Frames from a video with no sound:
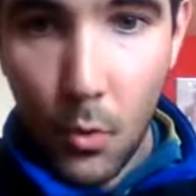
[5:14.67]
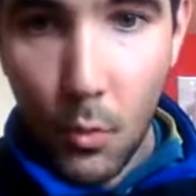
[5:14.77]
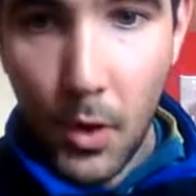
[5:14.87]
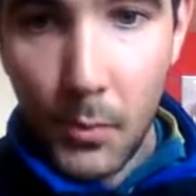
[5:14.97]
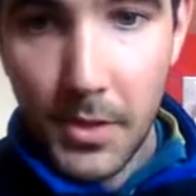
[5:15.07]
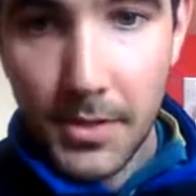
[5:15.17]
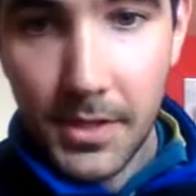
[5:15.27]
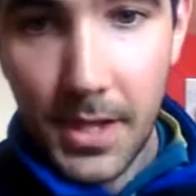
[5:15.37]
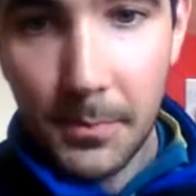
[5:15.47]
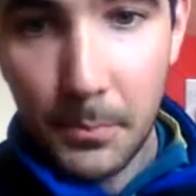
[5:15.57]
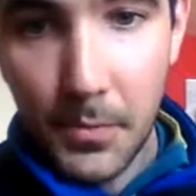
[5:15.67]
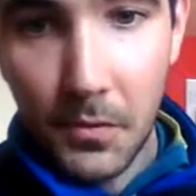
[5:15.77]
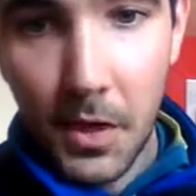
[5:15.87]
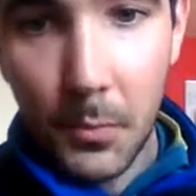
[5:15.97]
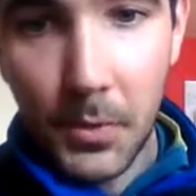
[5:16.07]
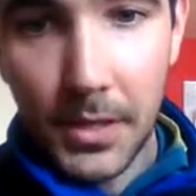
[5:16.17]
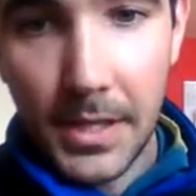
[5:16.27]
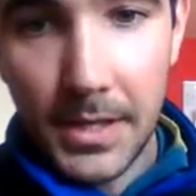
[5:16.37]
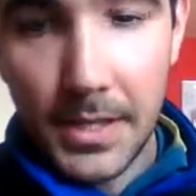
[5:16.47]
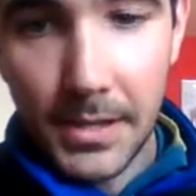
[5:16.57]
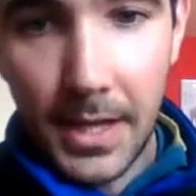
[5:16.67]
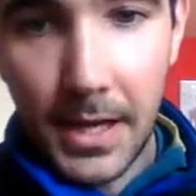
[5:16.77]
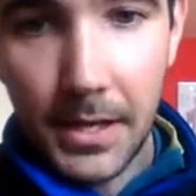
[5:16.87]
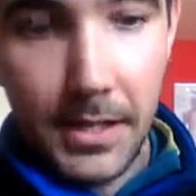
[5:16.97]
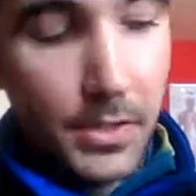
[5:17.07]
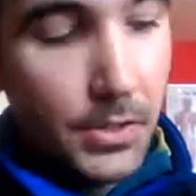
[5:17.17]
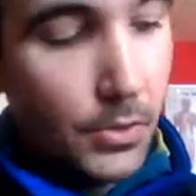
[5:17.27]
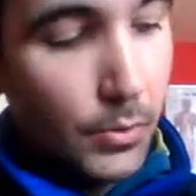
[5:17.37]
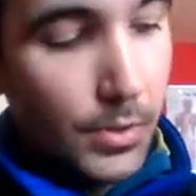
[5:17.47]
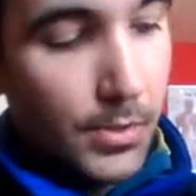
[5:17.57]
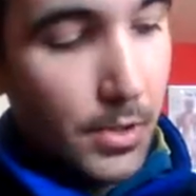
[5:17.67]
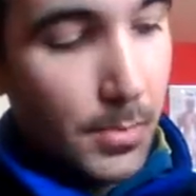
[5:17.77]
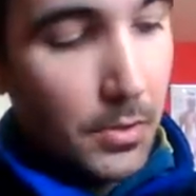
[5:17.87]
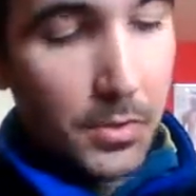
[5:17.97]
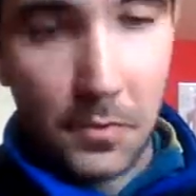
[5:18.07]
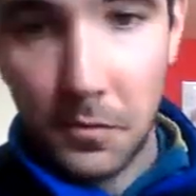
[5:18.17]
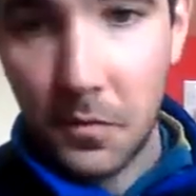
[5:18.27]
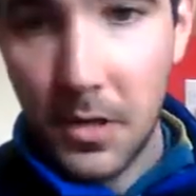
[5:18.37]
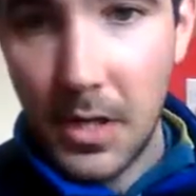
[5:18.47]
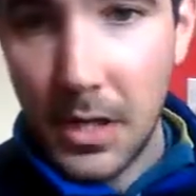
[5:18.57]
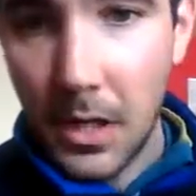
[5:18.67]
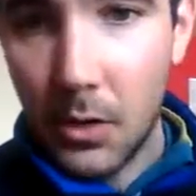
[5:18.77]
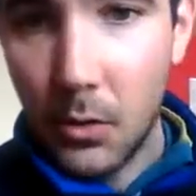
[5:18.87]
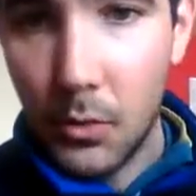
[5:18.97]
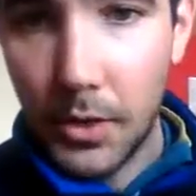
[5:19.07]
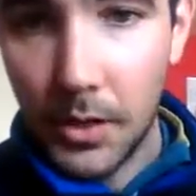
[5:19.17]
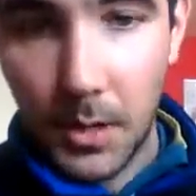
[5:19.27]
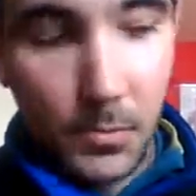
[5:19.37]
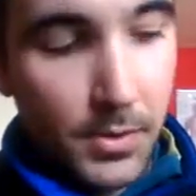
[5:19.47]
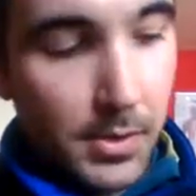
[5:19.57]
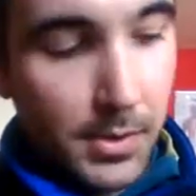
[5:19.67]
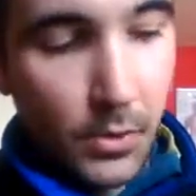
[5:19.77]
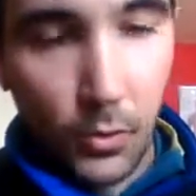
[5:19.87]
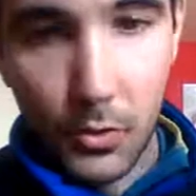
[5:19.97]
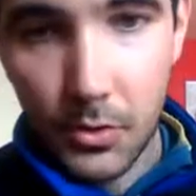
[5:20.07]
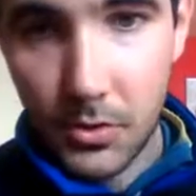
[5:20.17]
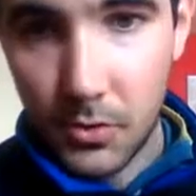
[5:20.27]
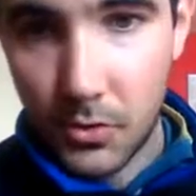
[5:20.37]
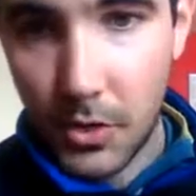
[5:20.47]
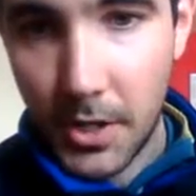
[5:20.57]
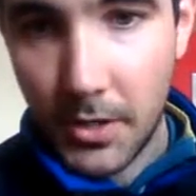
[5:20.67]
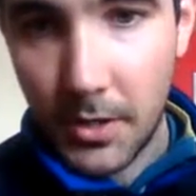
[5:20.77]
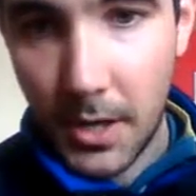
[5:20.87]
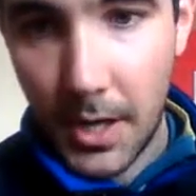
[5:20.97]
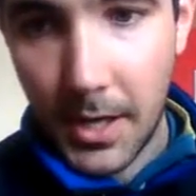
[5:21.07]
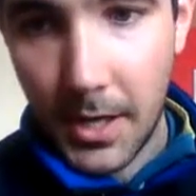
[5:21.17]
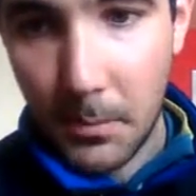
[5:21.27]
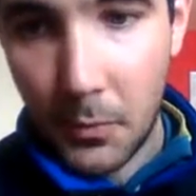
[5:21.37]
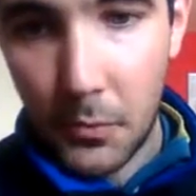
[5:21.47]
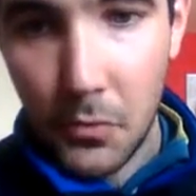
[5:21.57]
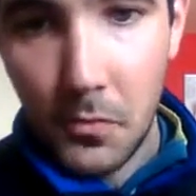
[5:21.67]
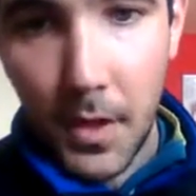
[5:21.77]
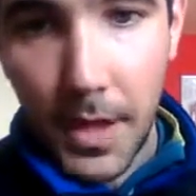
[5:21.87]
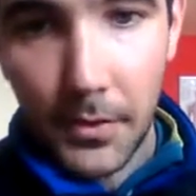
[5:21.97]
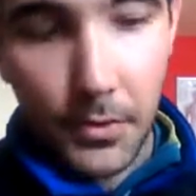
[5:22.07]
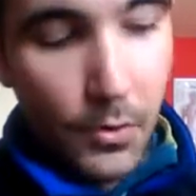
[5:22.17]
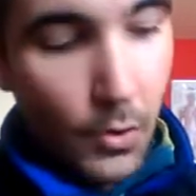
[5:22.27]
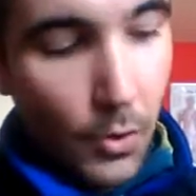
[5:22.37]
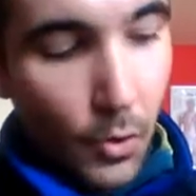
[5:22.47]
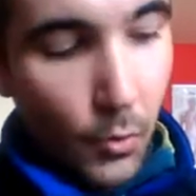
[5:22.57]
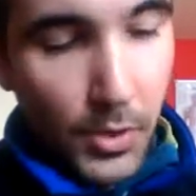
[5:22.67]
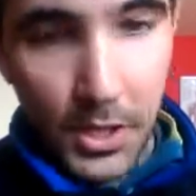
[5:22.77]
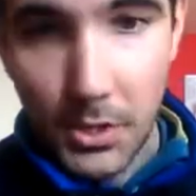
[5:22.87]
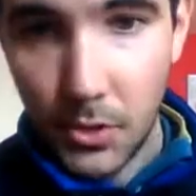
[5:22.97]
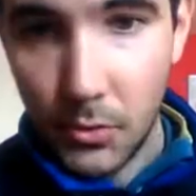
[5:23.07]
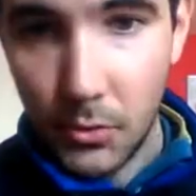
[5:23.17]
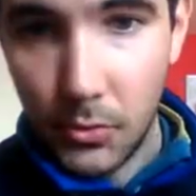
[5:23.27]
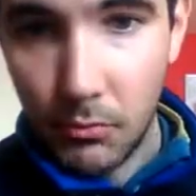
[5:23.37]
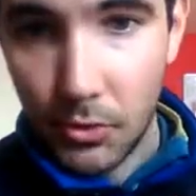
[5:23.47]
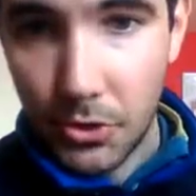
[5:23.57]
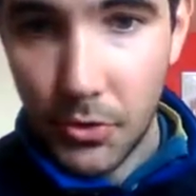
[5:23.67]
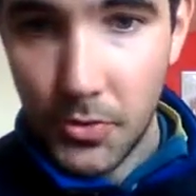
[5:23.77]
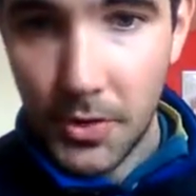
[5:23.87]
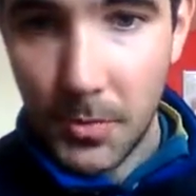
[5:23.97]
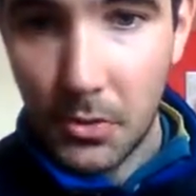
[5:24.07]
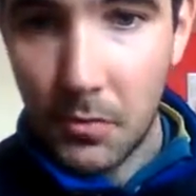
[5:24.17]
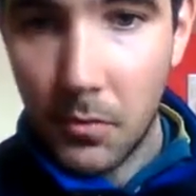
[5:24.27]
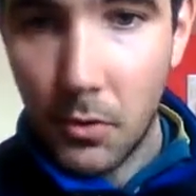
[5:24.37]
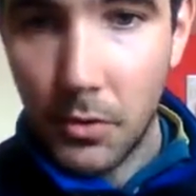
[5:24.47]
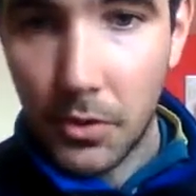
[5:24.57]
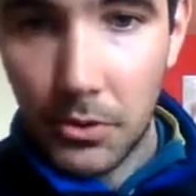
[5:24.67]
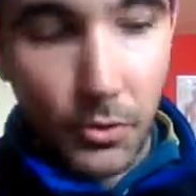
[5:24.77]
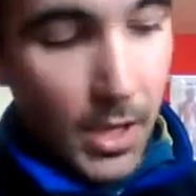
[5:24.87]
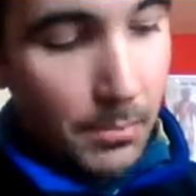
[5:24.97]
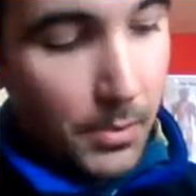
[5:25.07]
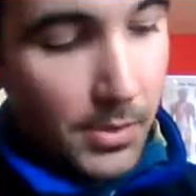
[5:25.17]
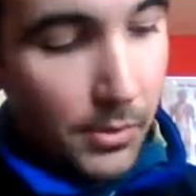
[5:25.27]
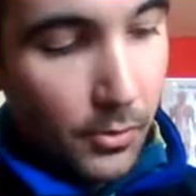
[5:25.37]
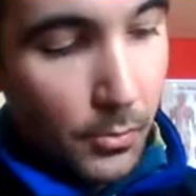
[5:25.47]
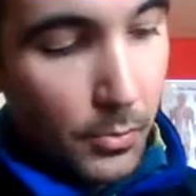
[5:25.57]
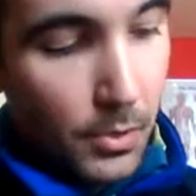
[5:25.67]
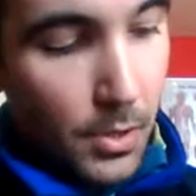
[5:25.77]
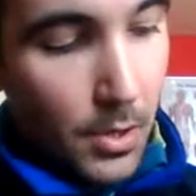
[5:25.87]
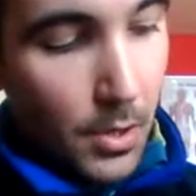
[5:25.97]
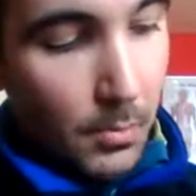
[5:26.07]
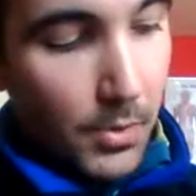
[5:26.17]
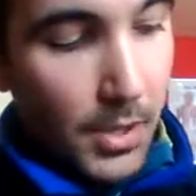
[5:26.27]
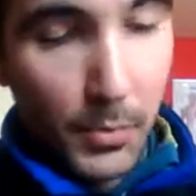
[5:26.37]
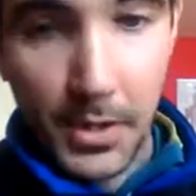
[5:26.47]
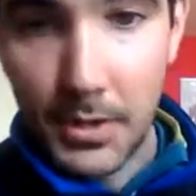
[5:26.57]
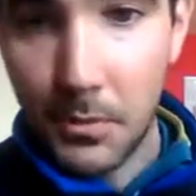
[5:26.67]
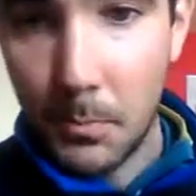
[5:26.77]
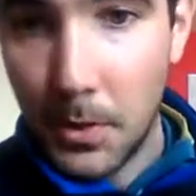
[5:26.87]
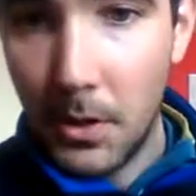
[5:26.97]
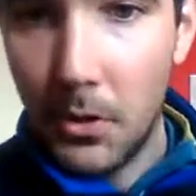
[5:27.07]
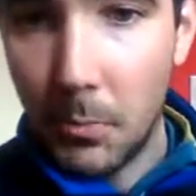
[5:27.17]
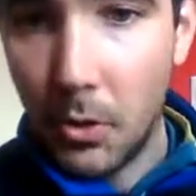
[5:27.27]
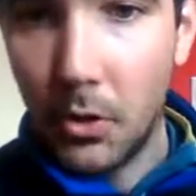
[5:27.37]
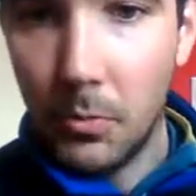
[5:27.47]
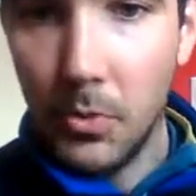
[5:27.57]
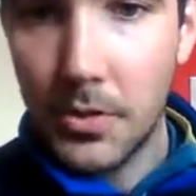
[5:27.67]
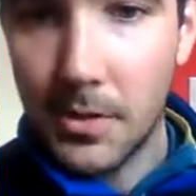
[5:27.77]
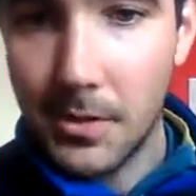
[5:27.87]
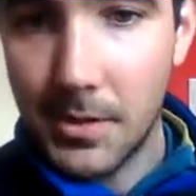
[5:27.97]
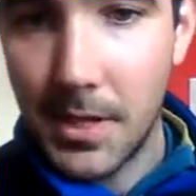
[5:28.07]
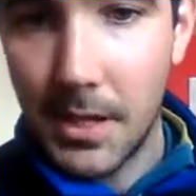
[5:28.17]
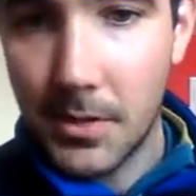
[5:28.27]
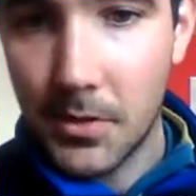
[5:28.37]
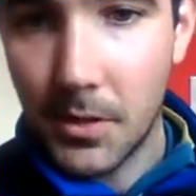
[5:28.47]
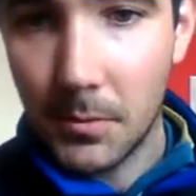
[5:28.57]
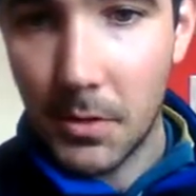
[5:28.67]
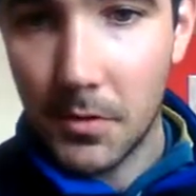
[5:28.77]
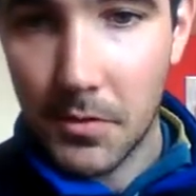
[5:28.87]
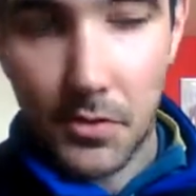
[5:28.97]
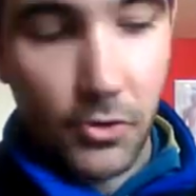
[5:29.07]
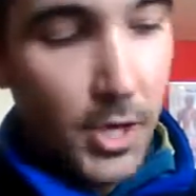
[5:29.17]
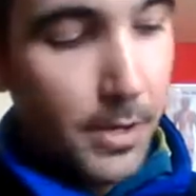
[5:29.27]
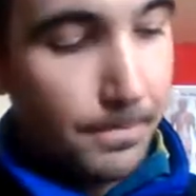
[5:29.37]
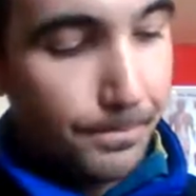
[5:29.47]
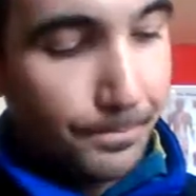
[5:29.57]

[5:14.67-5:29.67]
When we see that developing, it can lead to a certain amount of loading in that muscle. So to try and improve that, we need to reduce the amount of loading through that muscle group, but then we need to build up other muscles to take a certain amount of strain.